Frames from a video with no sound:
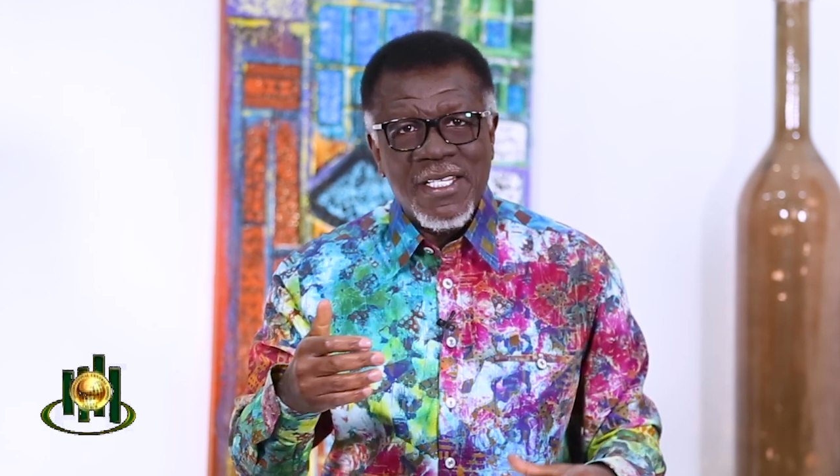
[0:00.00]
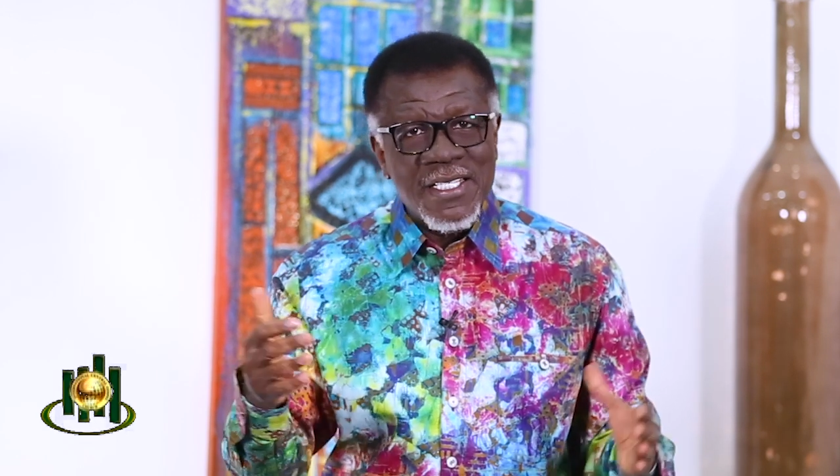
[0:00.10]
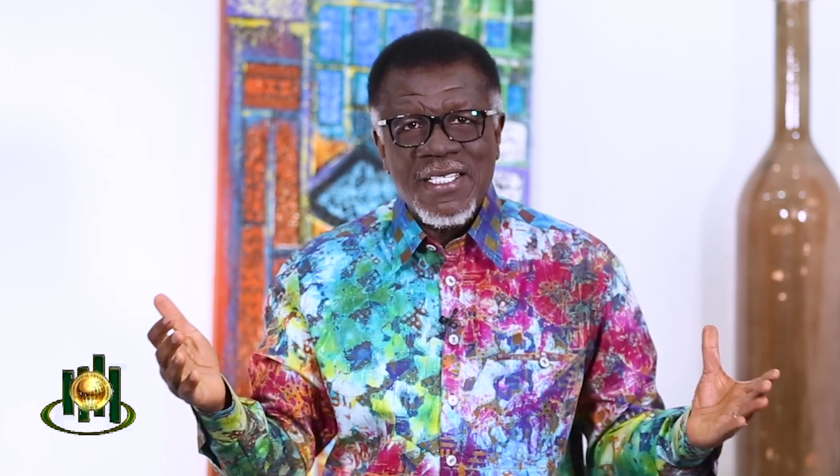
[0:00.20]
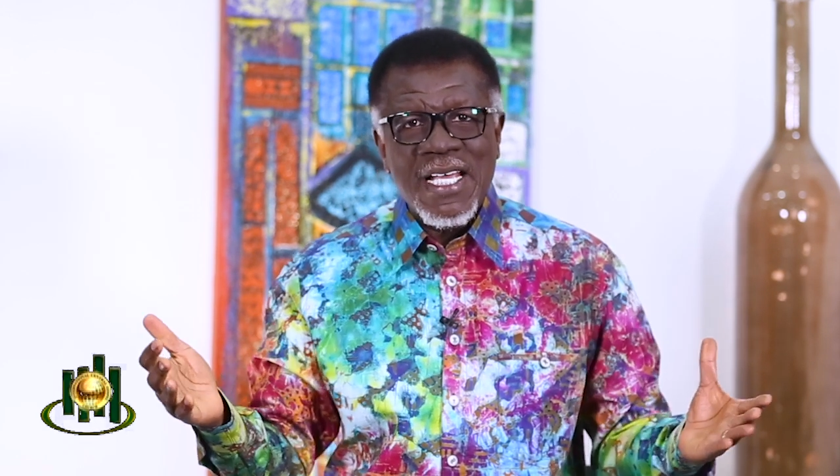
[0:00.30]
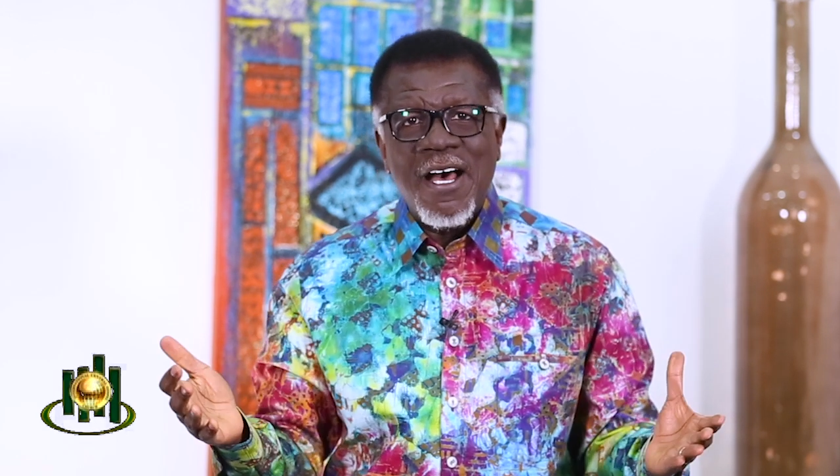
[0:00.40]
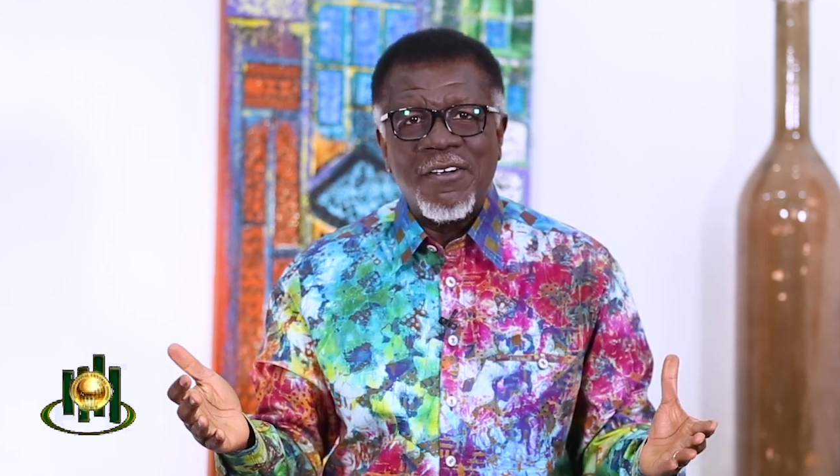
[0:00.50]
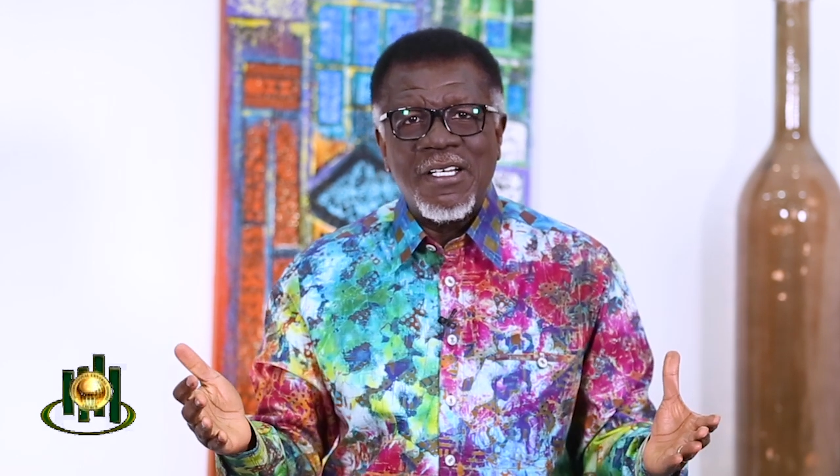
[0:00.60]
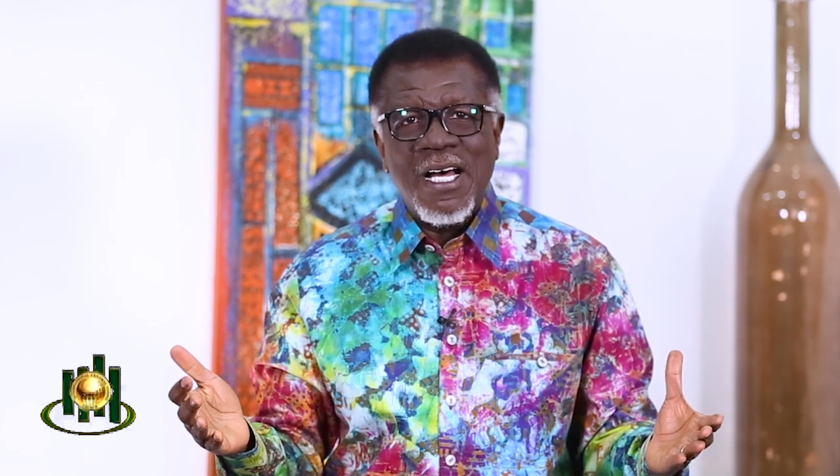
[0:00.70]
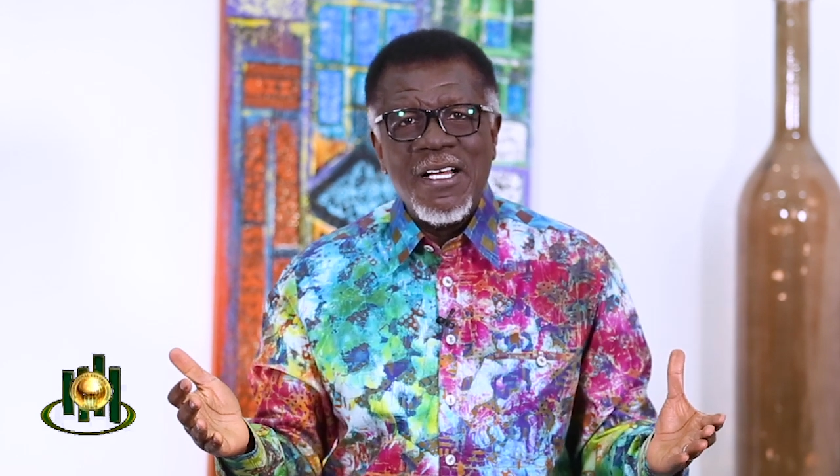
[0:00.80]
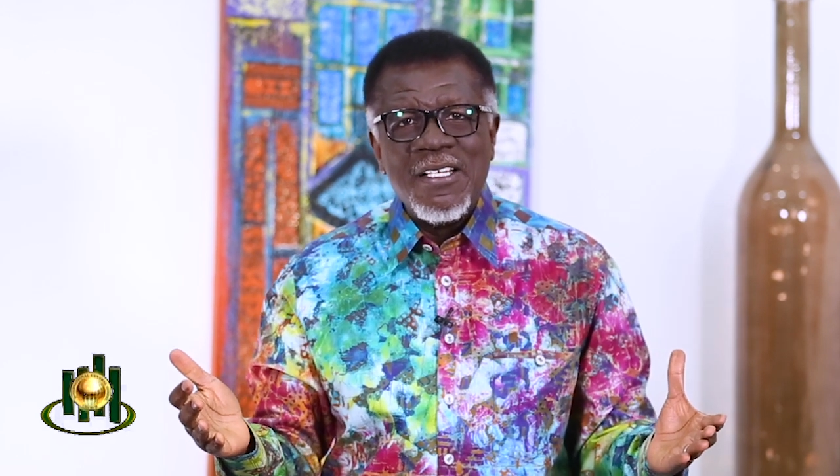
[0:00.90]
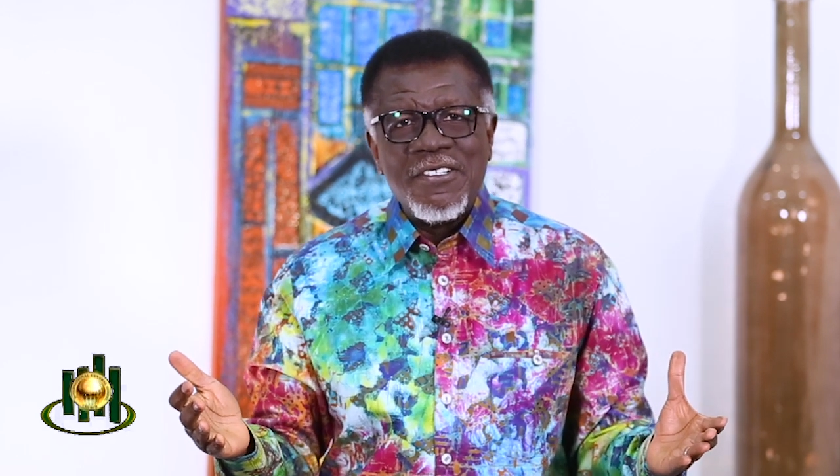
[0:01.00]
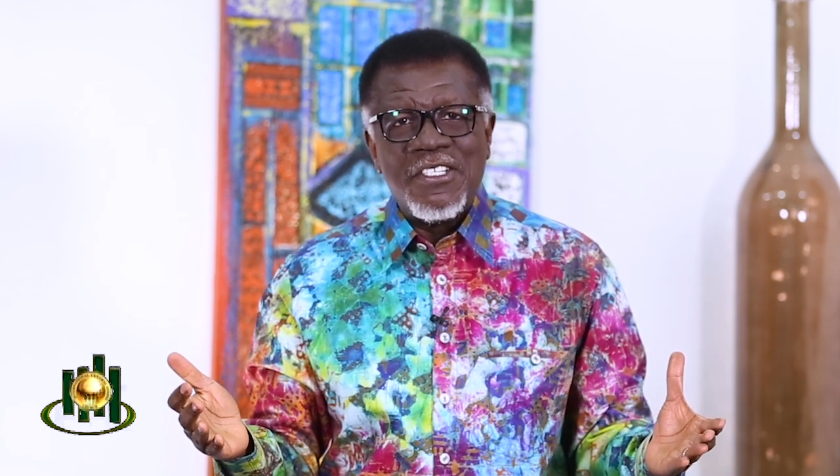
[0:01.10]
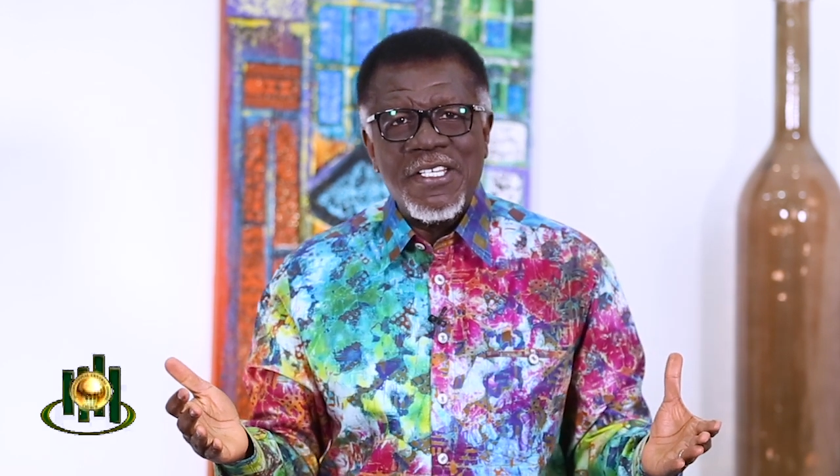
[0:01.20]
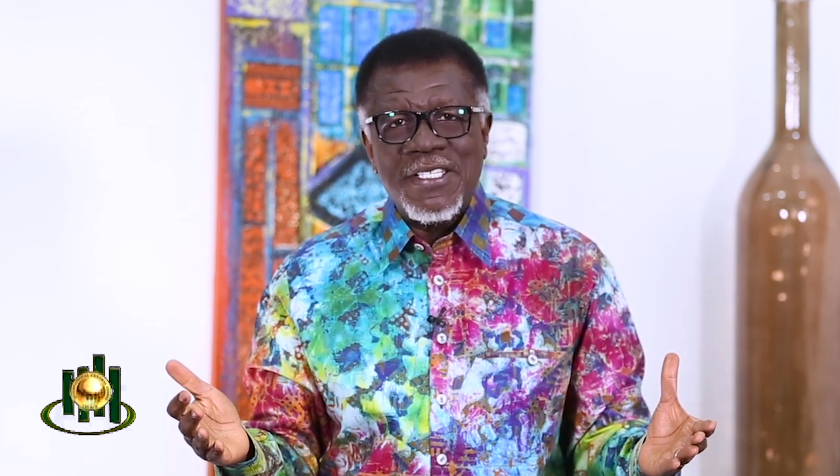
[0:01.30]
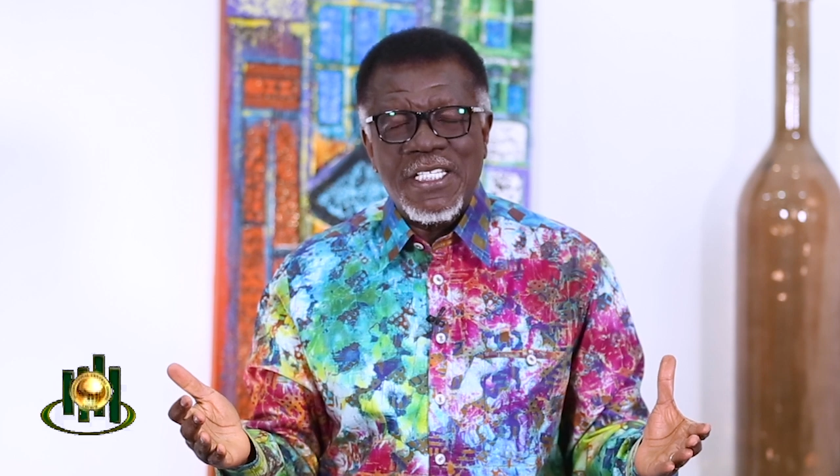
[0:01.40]
This is how
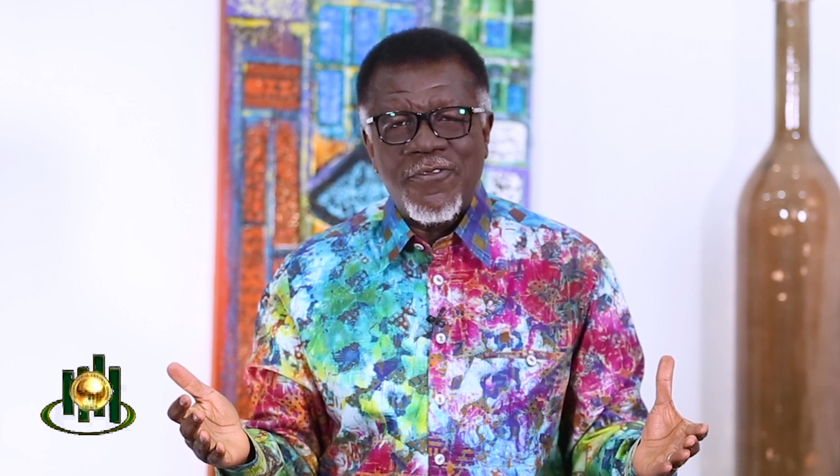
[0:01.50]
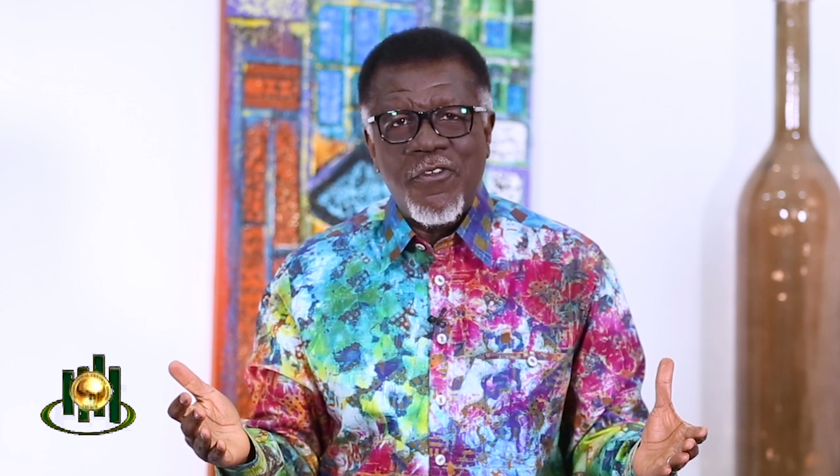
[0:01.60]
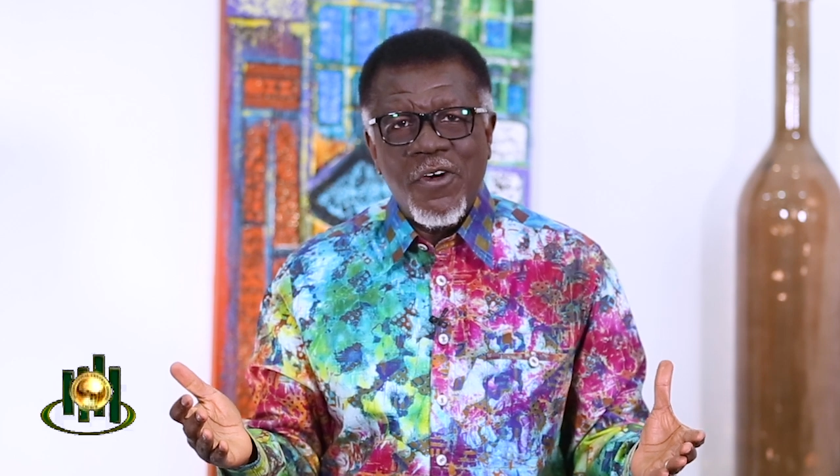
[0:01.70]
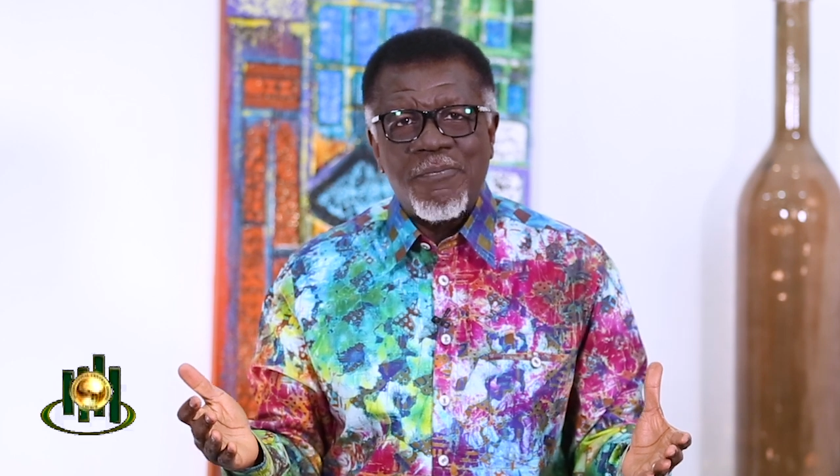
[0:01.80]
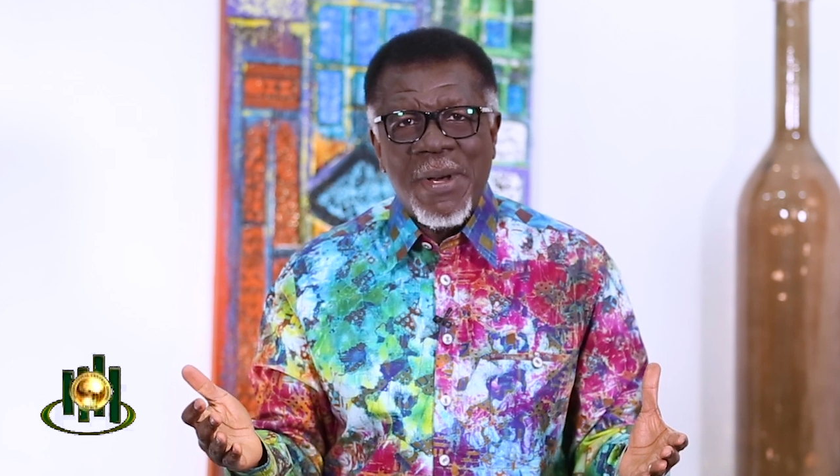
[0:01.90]
Jesus fought